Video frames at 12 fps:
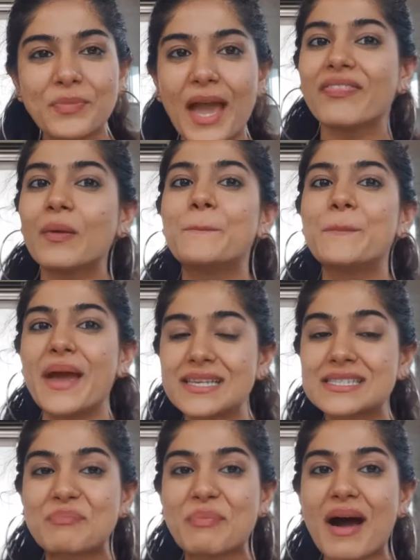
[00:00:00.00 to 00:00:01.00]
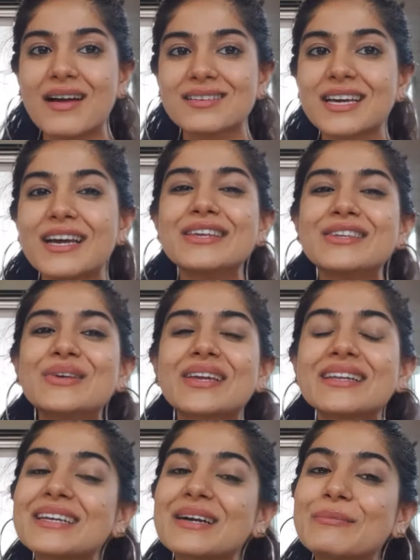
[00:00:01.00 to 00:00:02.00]
And the best part, you
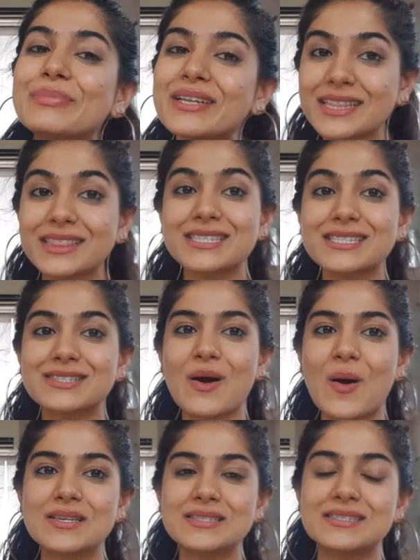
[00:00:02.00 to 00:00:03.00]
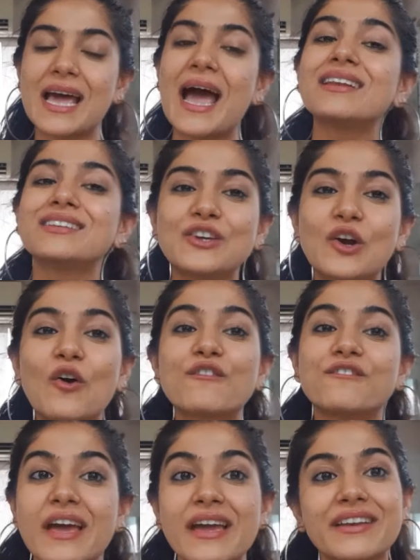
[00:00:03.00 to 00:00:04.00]
can complete this course at your
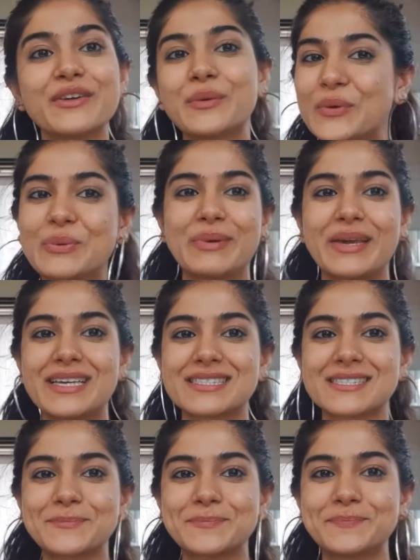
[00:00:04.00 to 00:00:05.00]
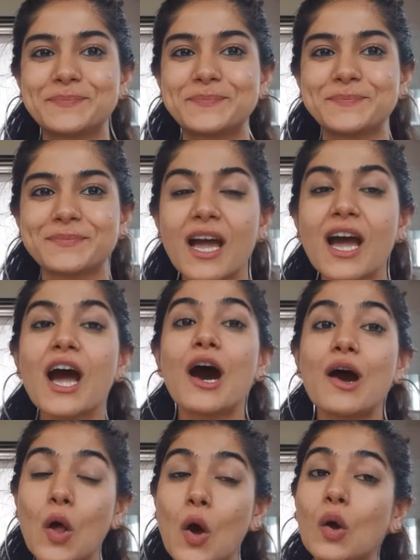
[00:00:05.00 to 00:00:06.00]
very own pace.
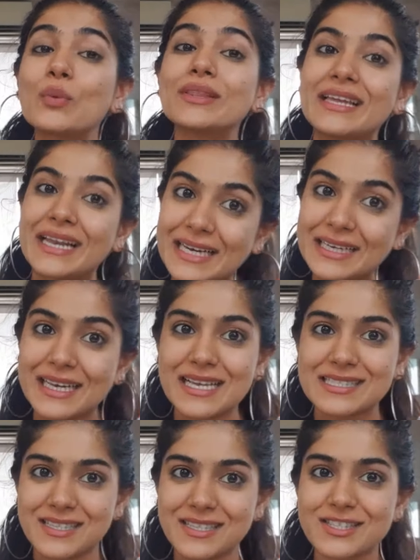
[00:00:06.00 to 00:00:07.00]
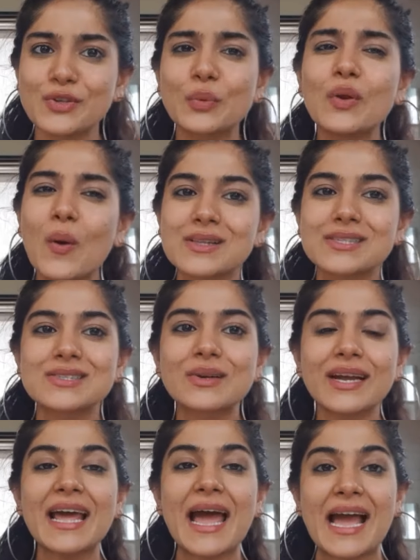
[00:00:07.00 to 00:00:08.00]
Along with great lessons, you will also
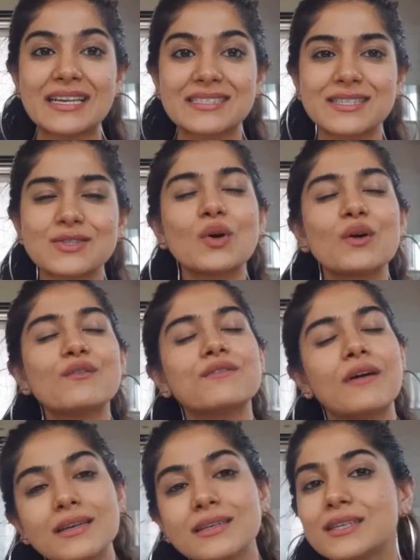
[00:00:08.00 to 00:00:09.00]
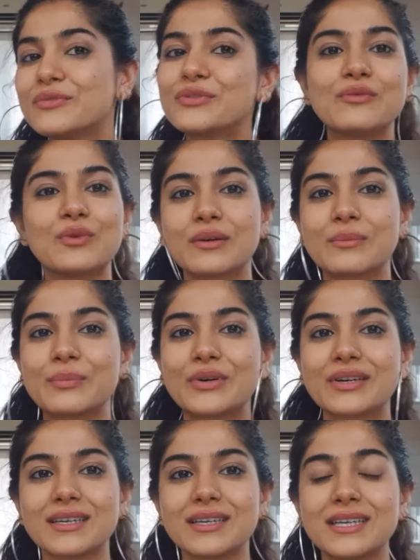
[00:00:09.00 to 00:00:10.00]
get access to a wonderful
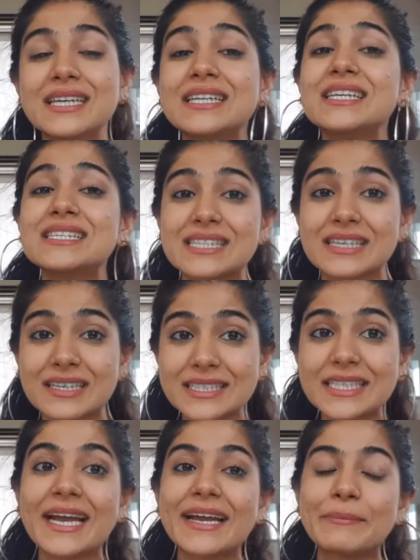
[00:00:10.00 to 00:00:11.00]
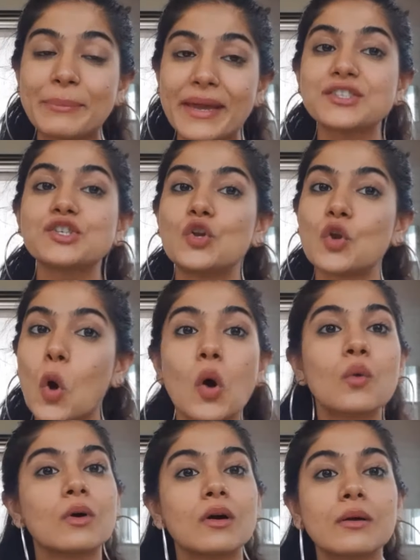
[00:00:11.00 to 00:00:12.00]
workbook. This 39-page
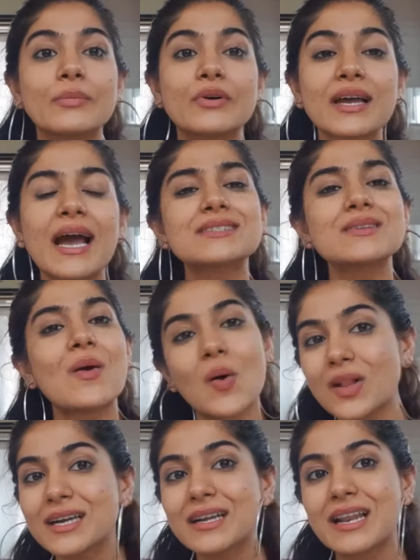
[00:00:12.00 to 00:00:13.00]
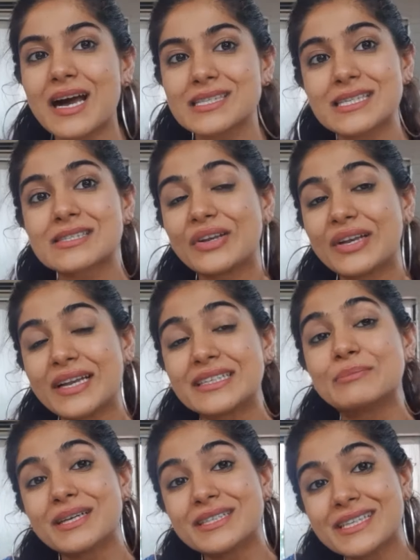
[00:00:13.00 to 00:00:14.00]
long workbook has all the classes
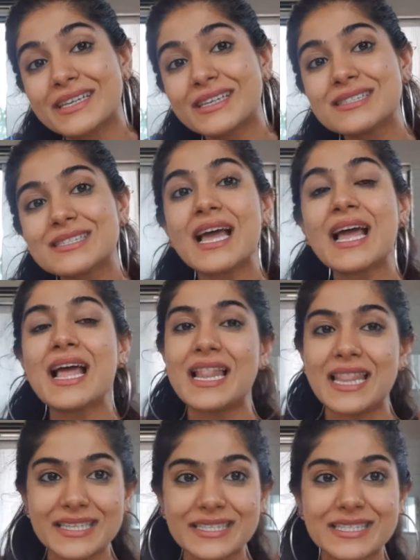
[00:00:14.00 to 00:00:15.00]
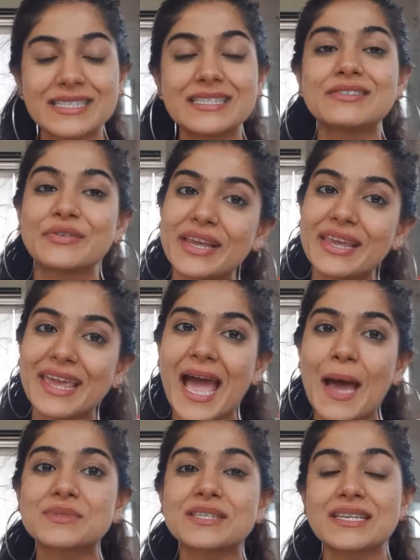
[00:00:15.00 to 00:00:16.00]
related materials, lessons,
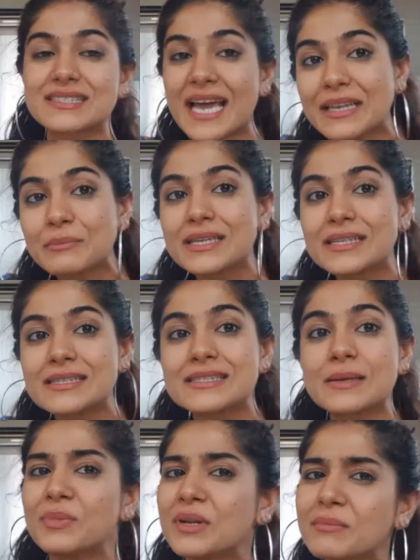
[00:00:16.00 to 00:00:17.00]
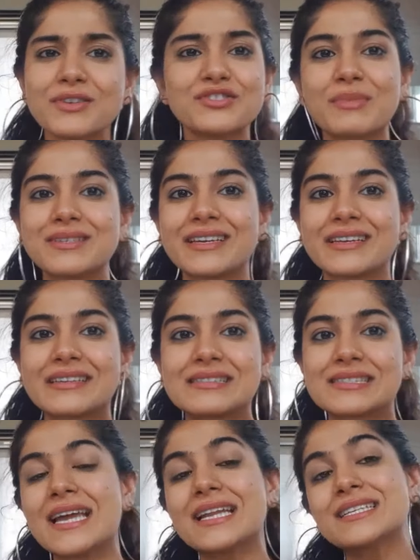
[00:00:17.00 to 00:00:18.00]
recaps, assignments, supplementary
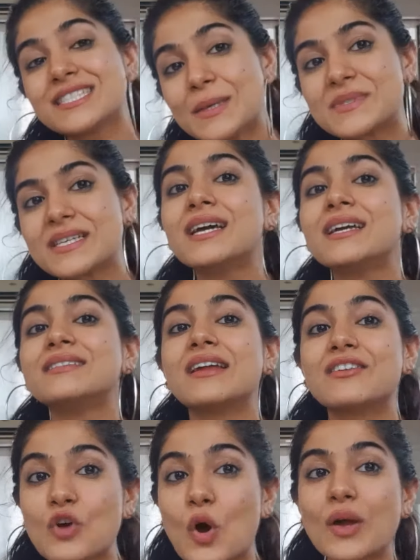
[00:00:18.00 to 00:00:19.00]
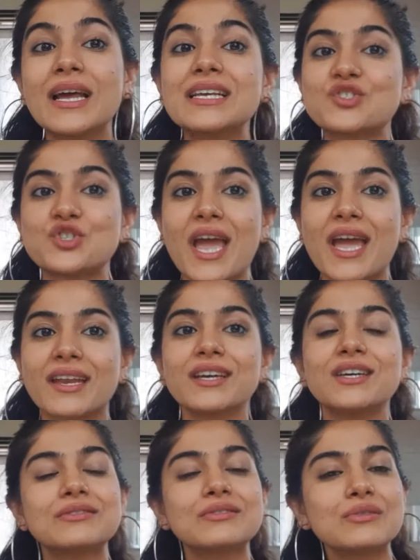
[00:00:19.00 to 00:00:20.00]
materials, and tips that Ron has shared
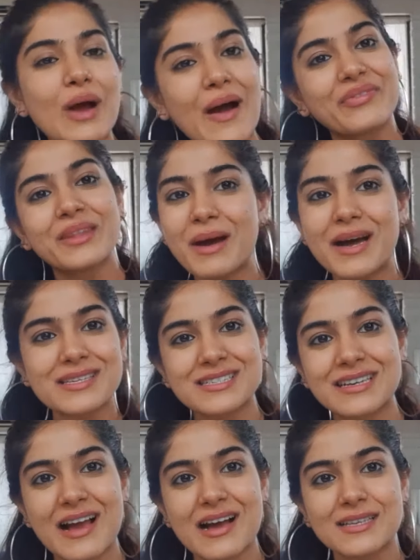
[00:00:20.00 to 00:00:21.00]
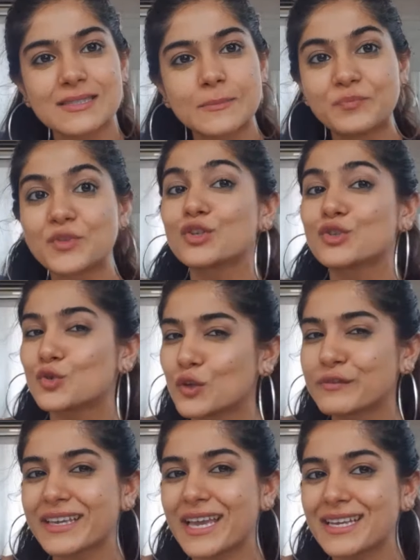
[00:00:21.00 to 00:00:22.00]
throughout the masterclass. So
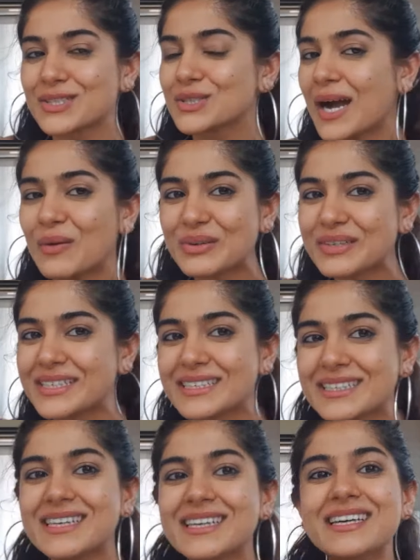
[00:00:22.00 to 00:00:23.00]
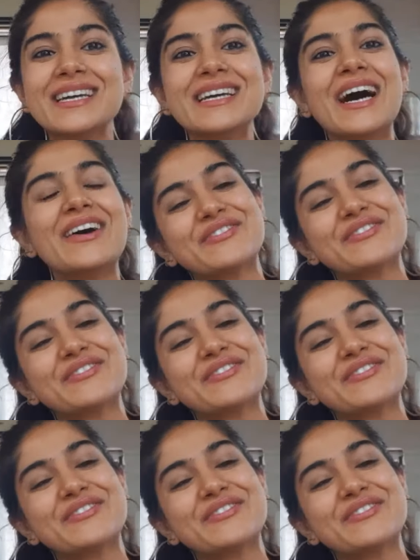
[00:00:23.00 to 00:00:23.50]
don't forget to download it. A